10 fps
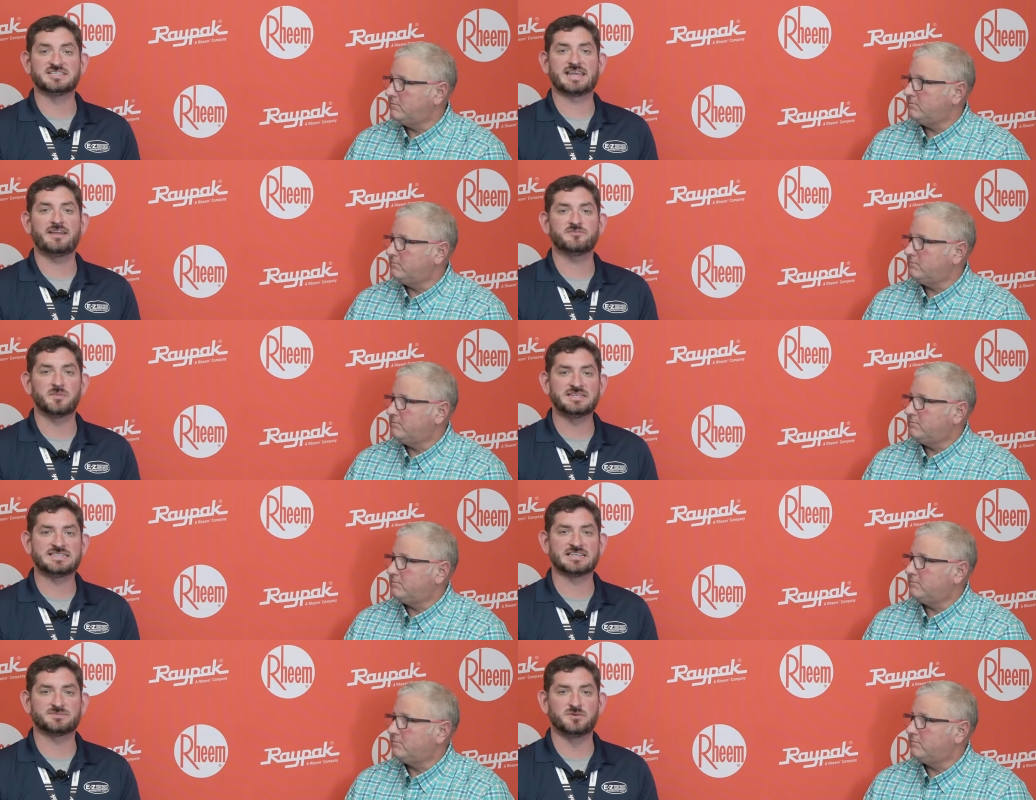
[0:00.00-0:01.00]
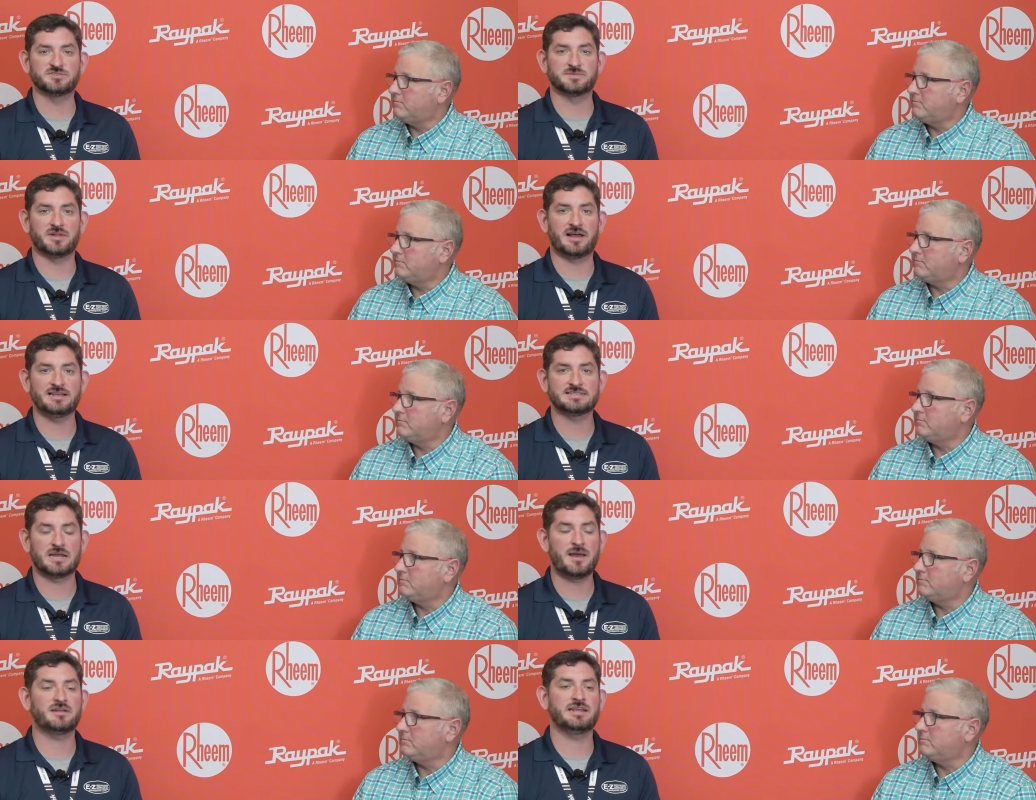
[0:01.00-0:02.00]
Speaker 1: is Kent from E-Z Test Pool Supplies, and
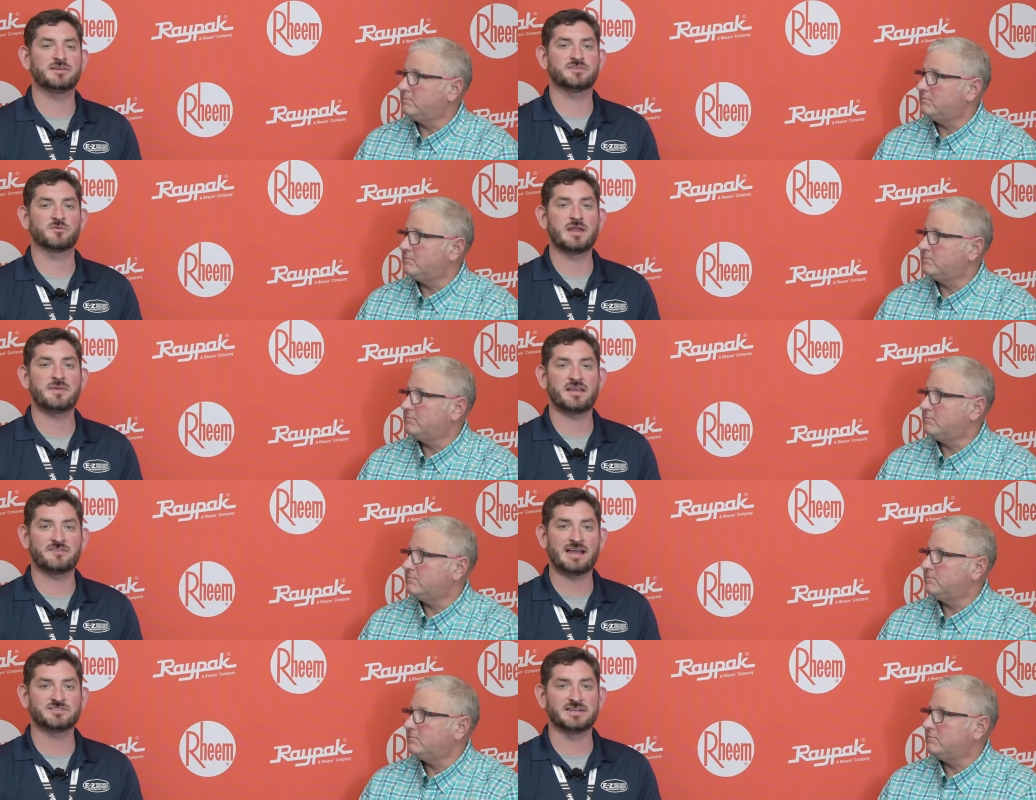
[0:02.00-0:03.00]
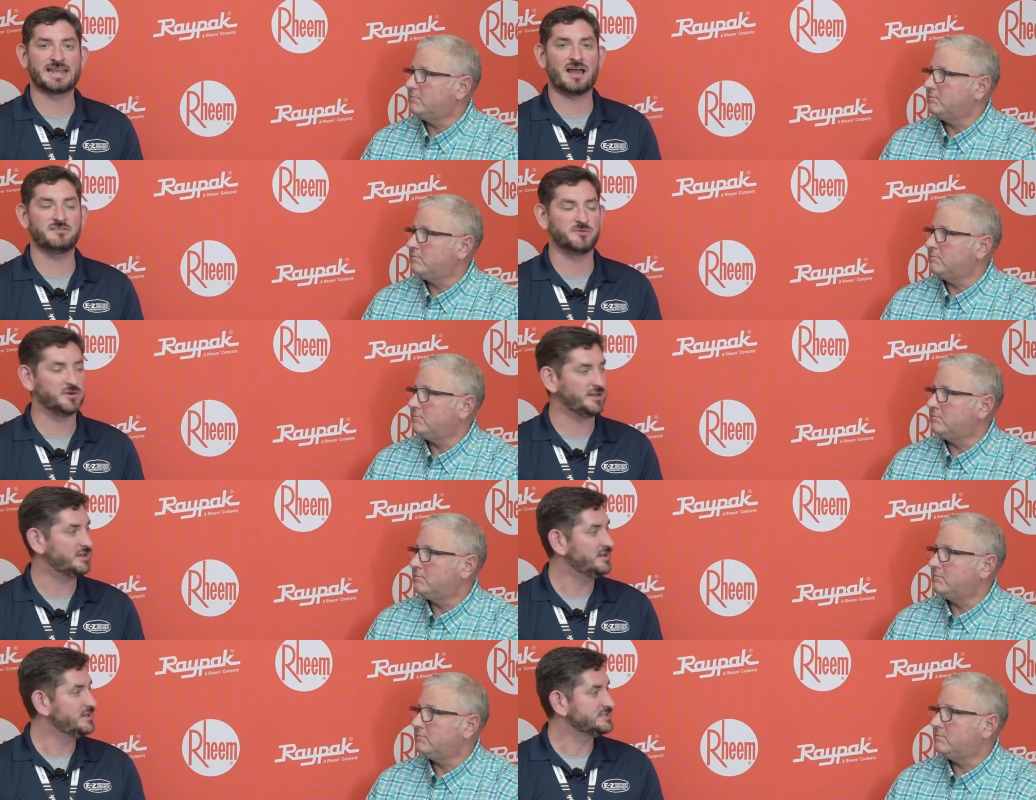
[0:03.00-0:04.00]
I'm out here at the Raypak factory in California,
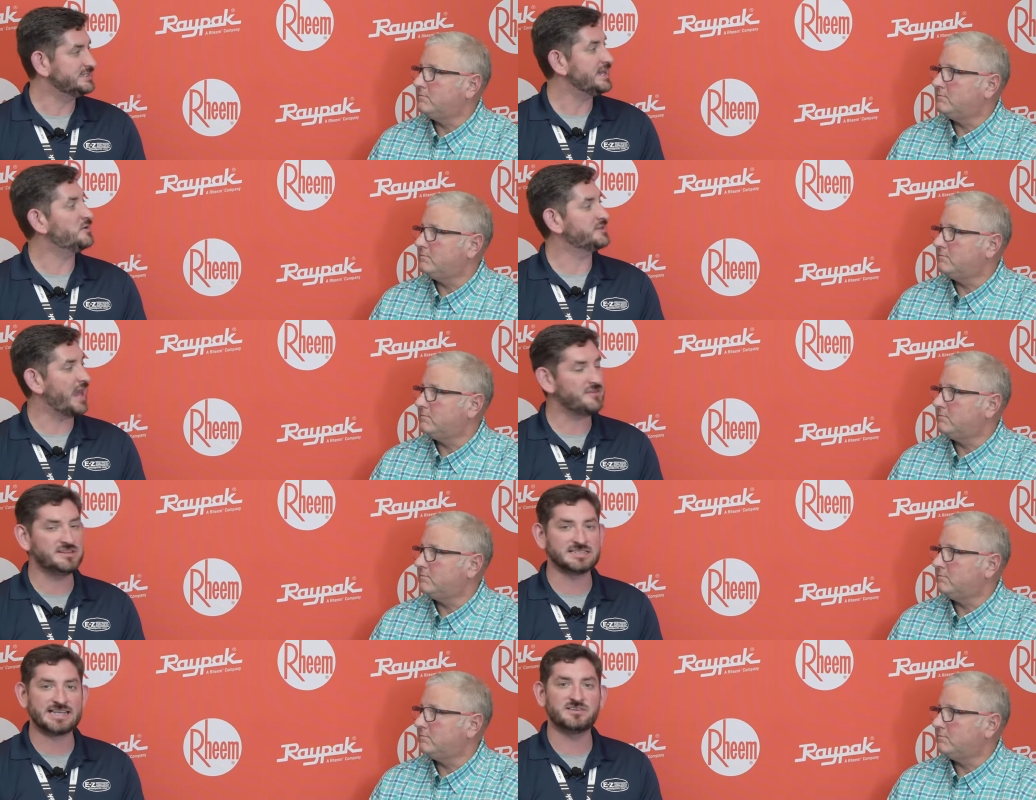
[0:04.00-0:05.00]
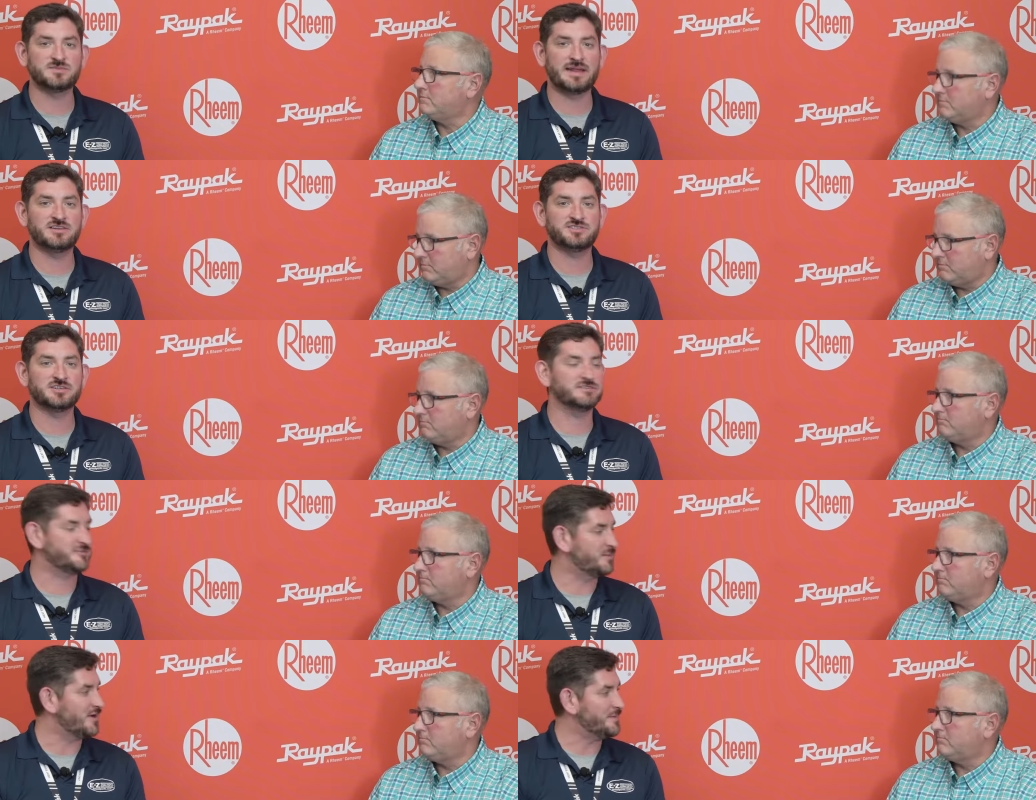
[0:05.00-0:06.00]
sitting down with Gavin, the sales manager
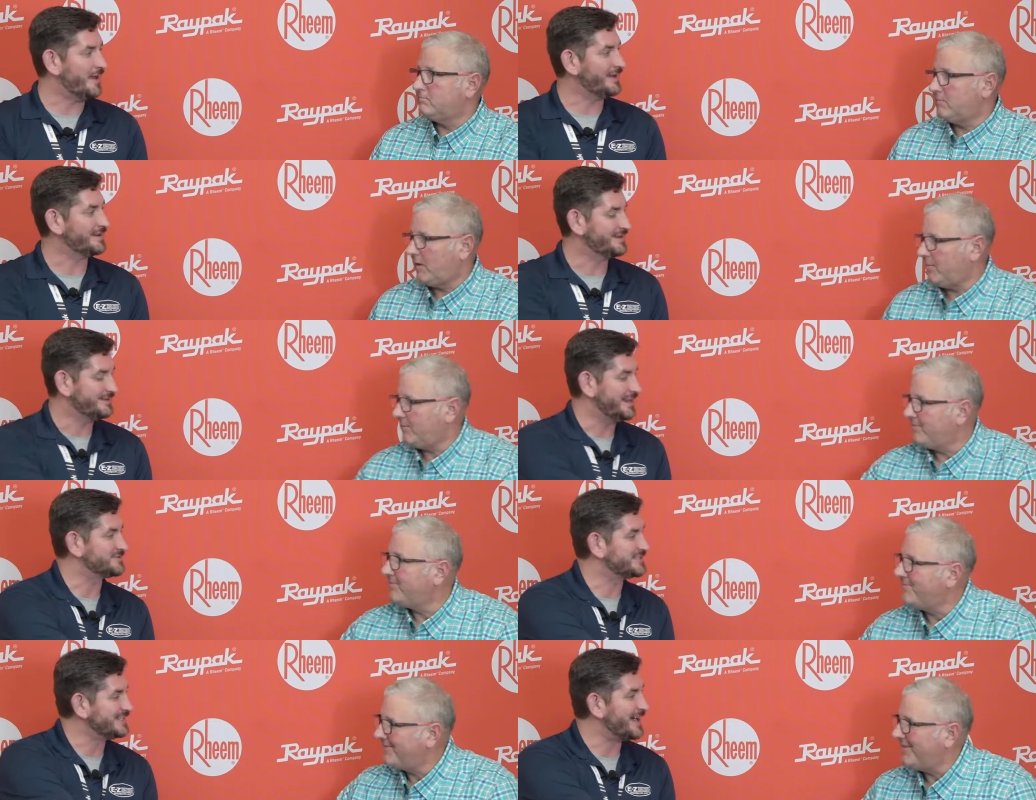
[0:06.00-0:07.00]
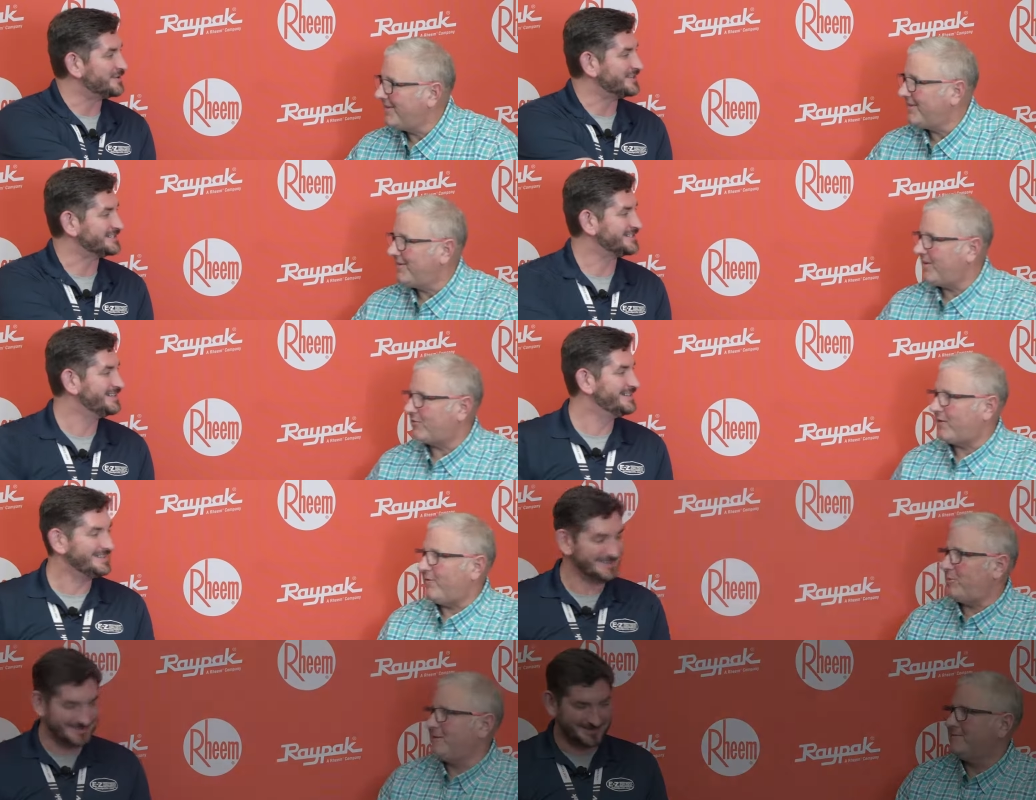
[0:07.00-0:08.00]
from Raypak. Thanks for sitting down with us. Thanks for
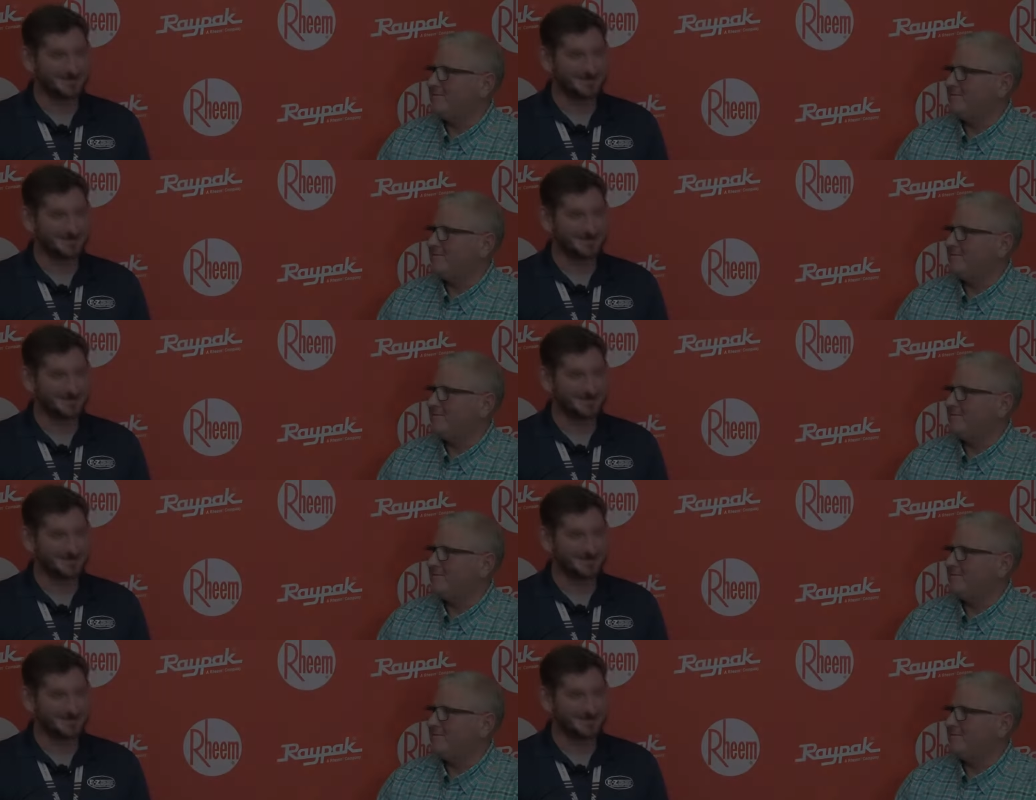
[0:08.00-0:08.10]
having me.